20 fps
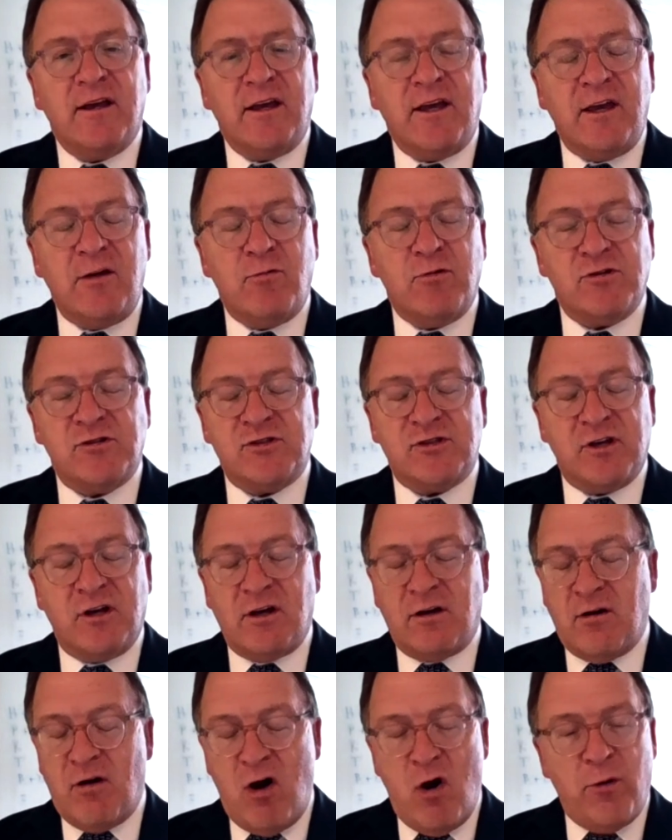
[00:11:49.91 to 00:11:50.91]
He was
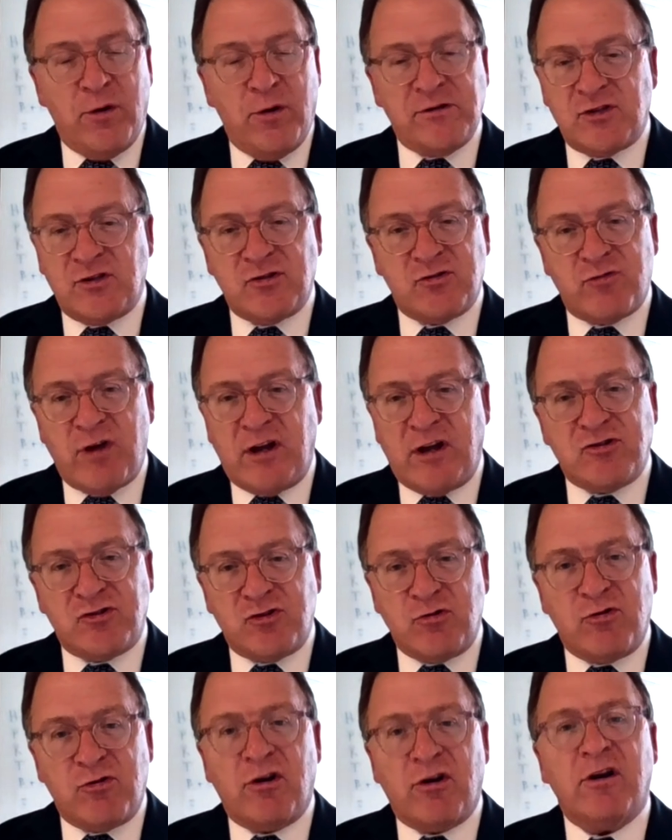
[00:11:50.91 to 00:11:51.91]
always a straight
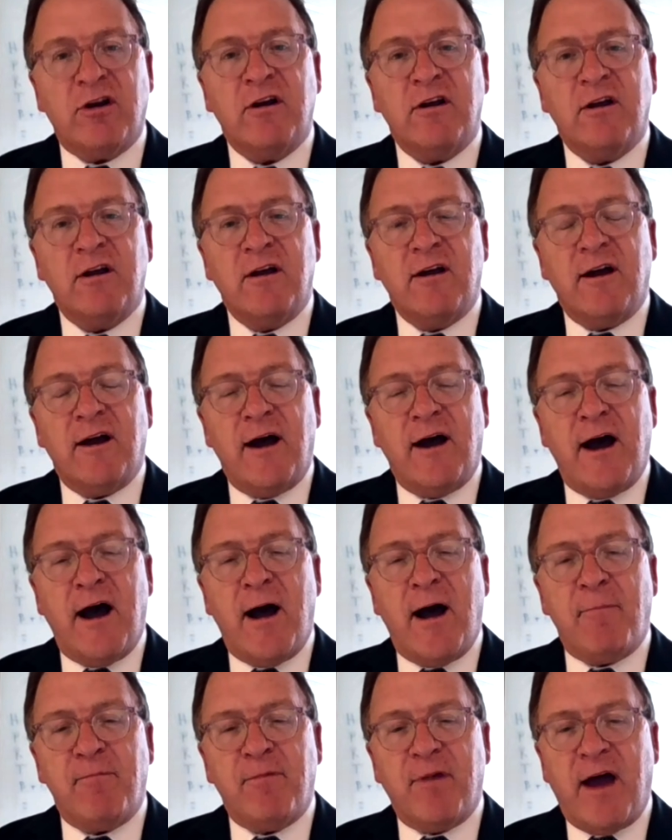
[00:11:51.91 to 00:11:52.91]
shooter.
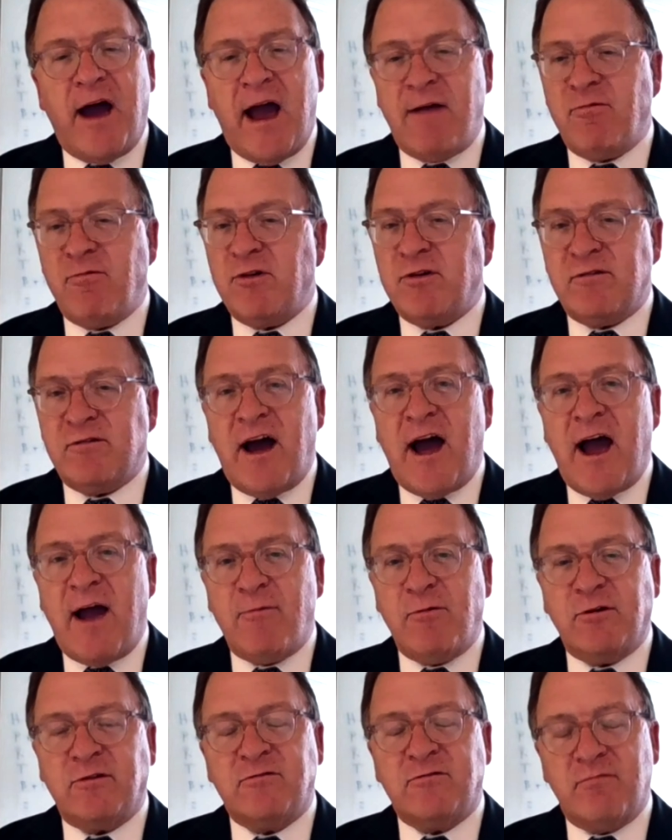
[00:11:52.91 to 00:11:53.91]
I
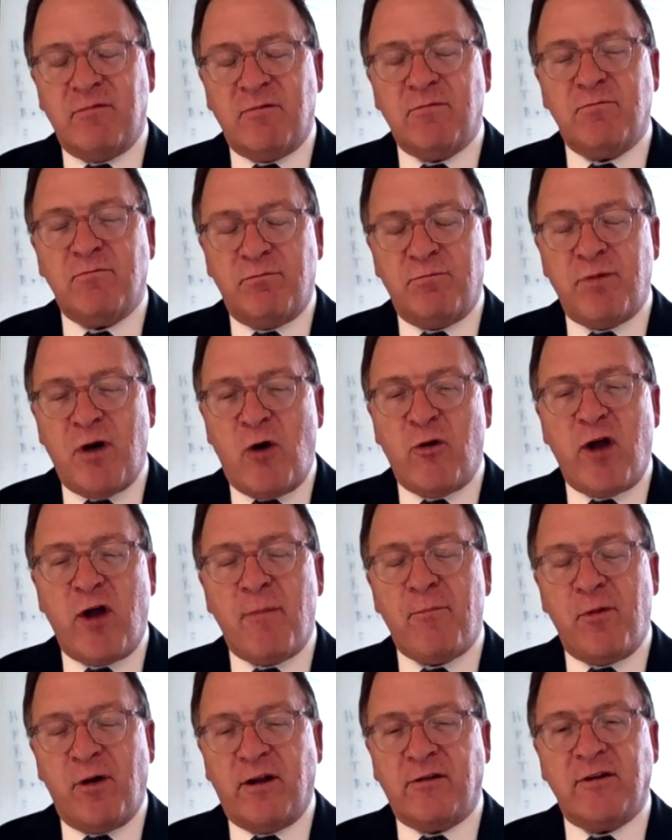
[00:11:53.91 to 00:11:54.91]
would bone
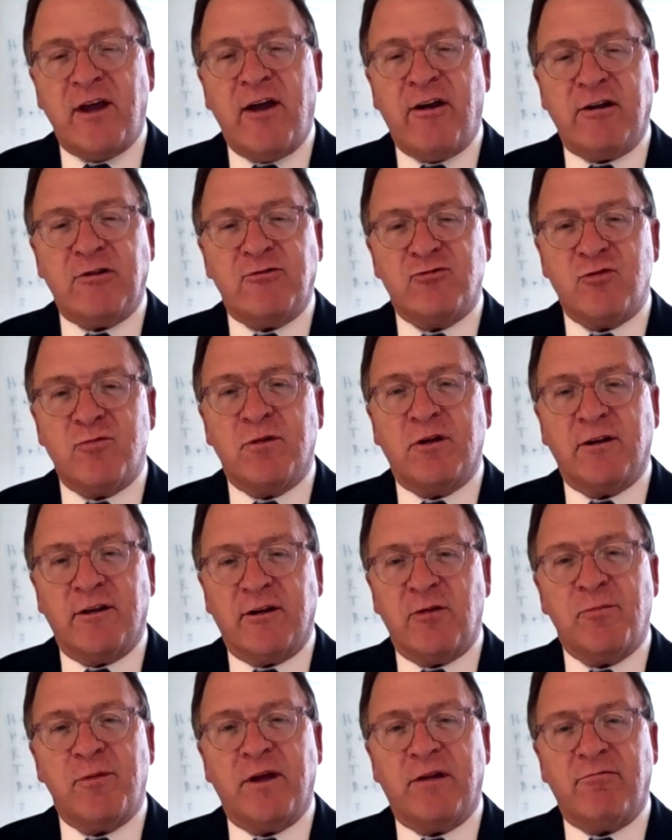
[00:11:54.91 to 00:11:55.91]
up on Harry Truman a
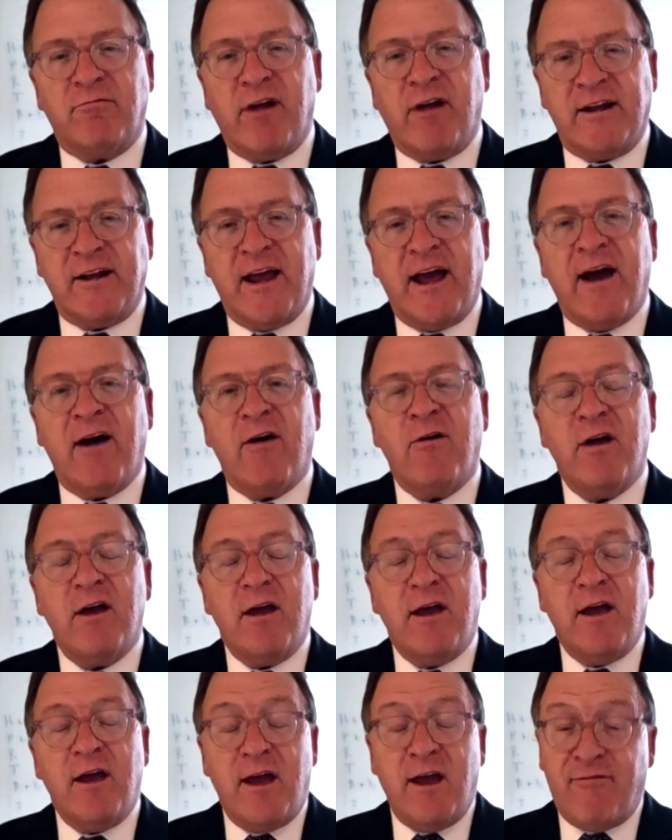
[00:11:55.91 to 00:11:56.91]
little bit right now
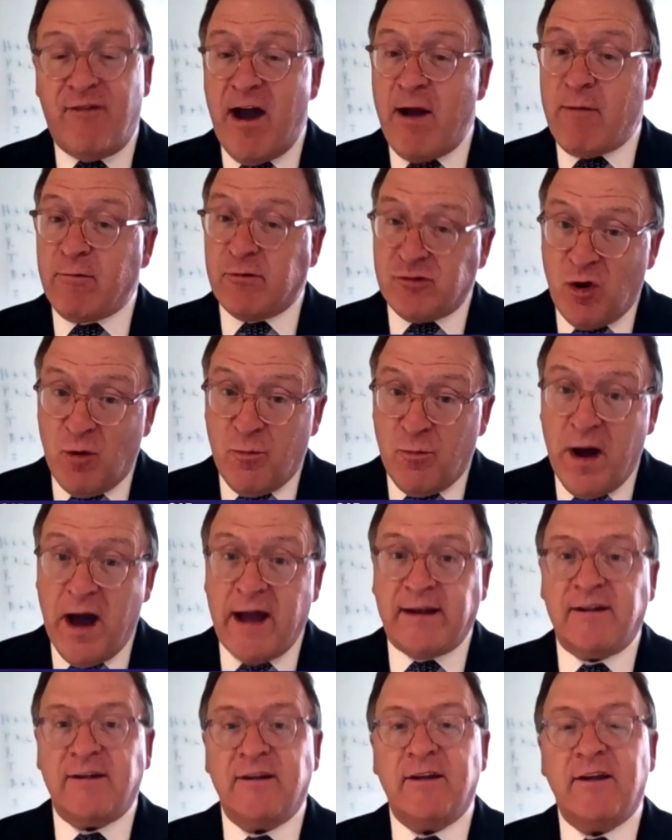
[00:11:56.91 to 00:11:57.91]
if I were Joe
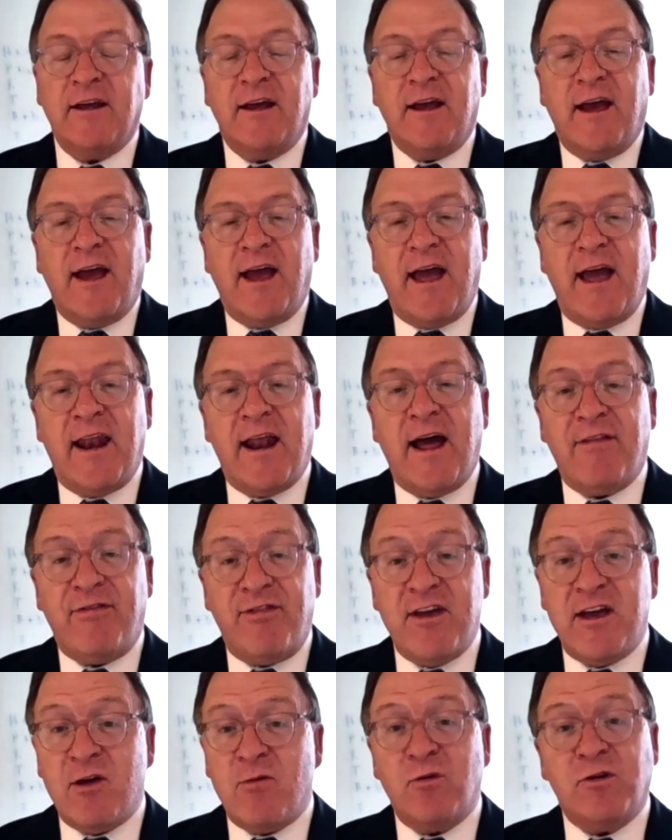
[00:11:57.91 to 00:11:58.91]
Biden, and I
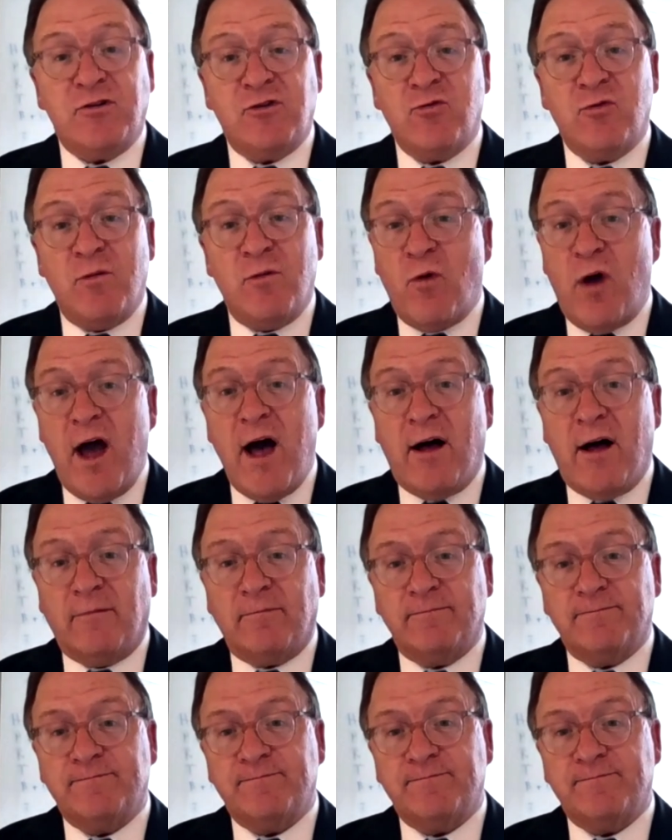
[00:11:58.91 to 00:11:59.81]
think it would do him well.